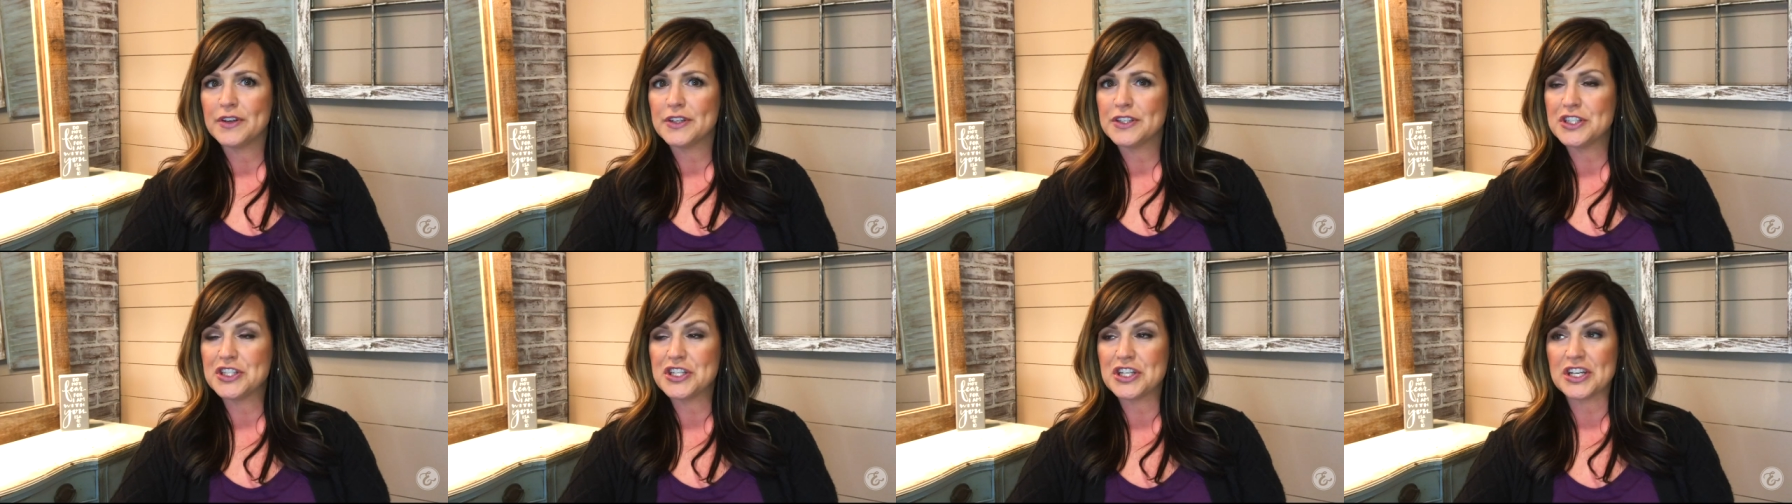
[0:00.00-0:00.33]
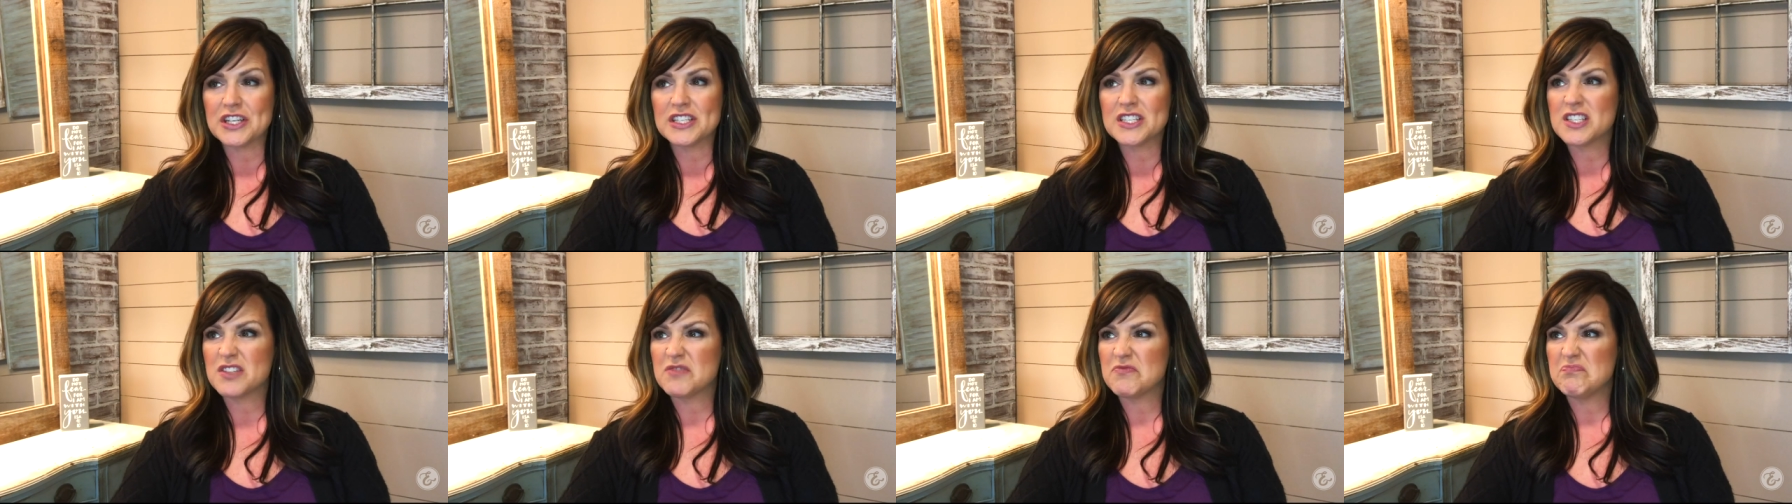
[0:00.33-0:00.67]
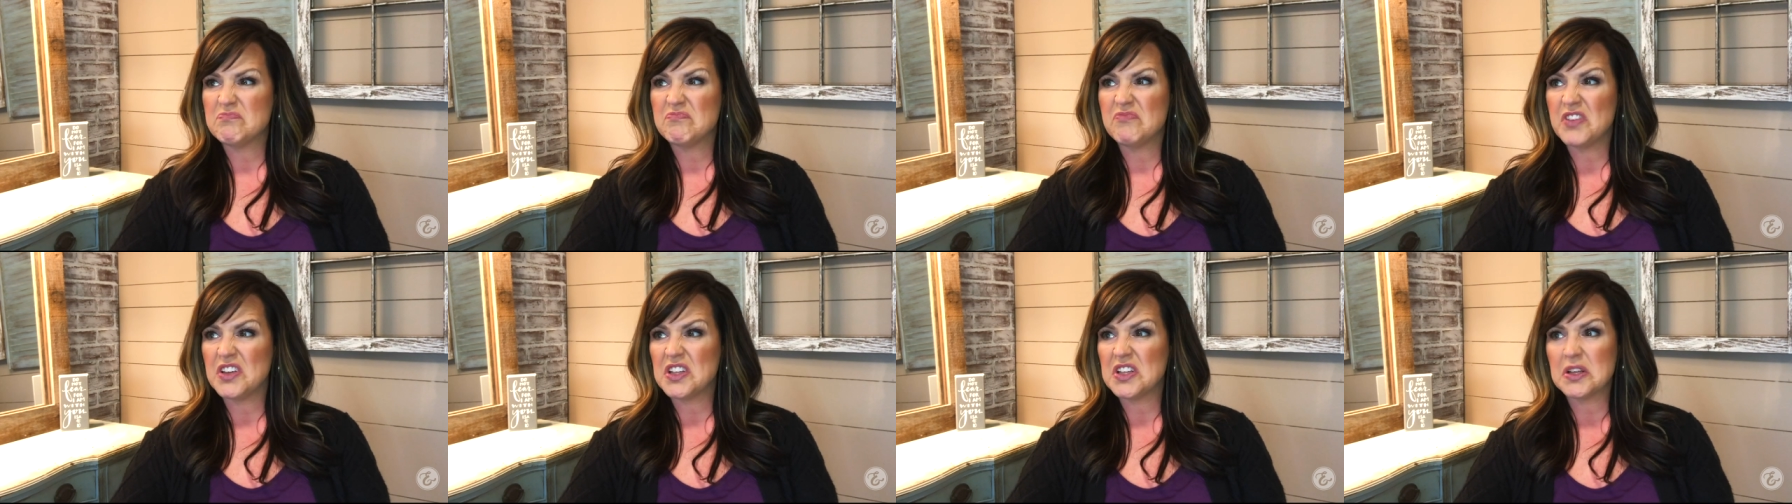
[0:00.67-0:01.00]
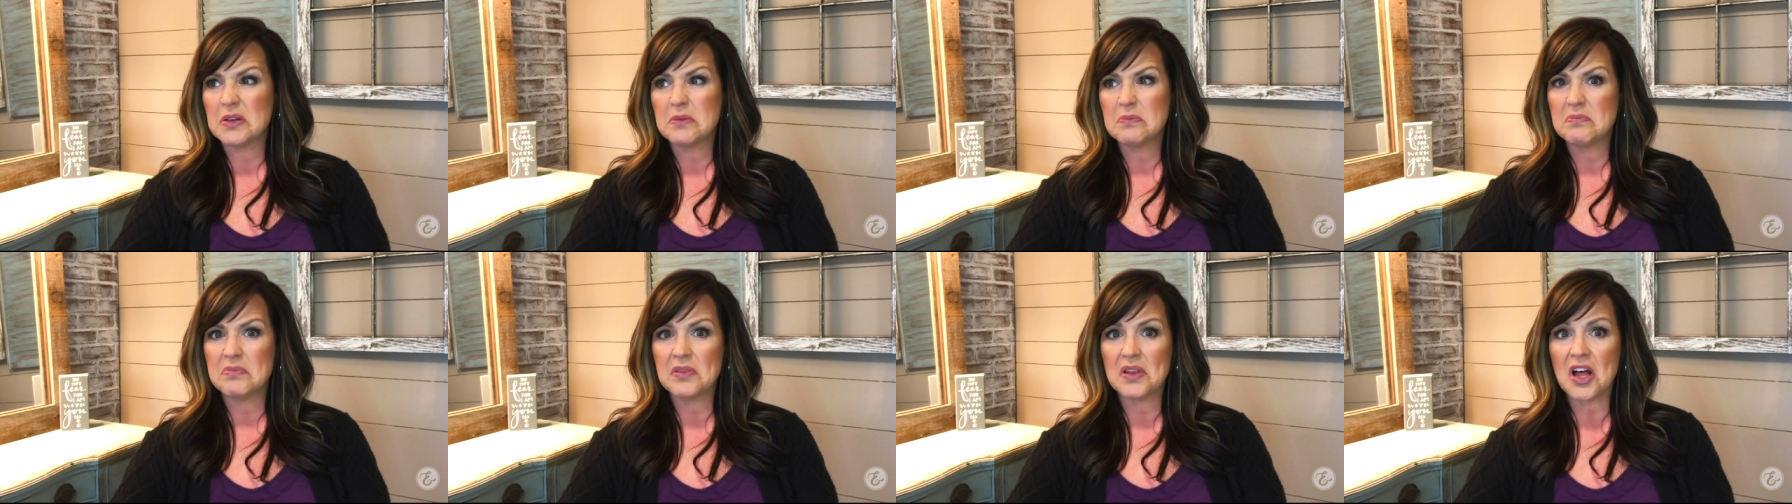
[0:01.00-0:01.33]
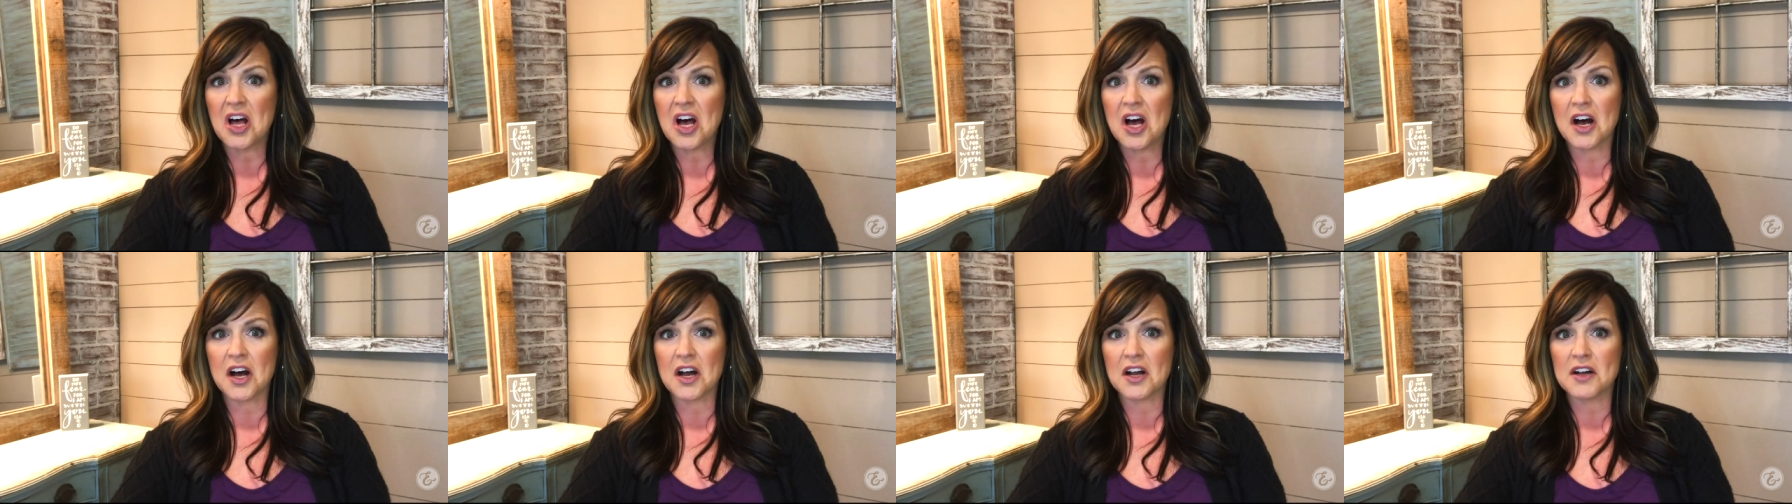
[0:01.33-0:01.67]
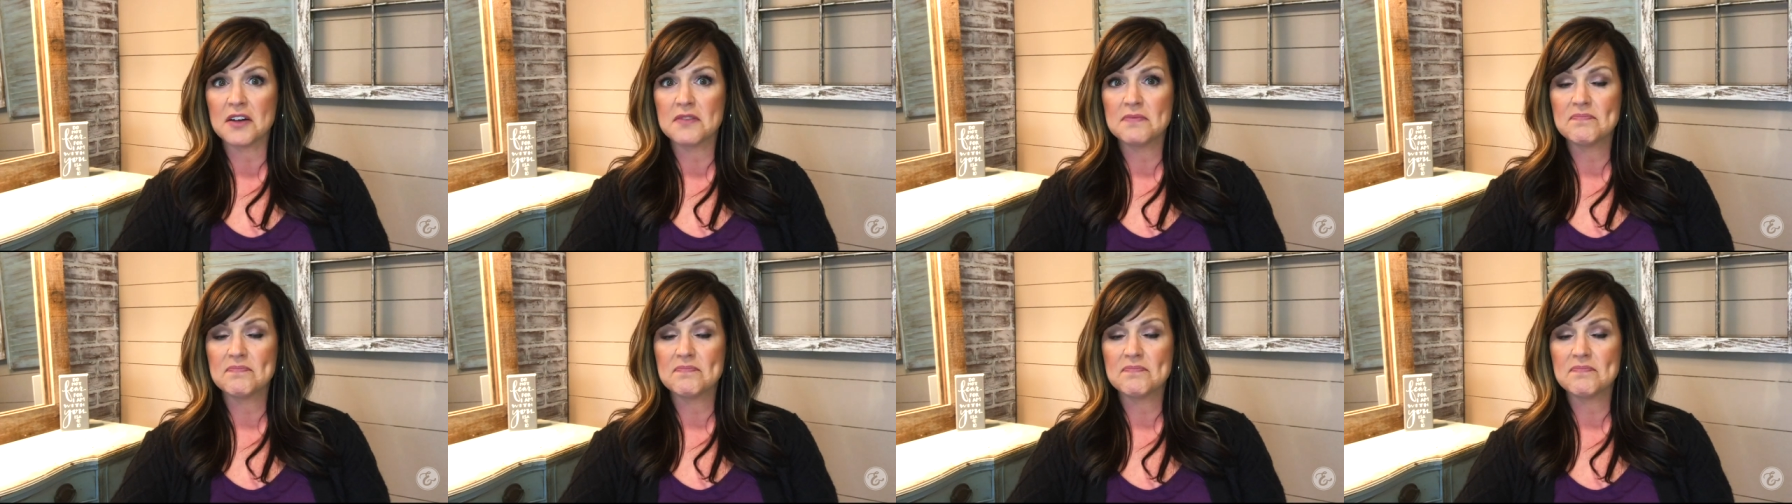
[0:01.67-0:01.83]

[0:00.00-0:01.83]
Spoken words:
just feeling blah.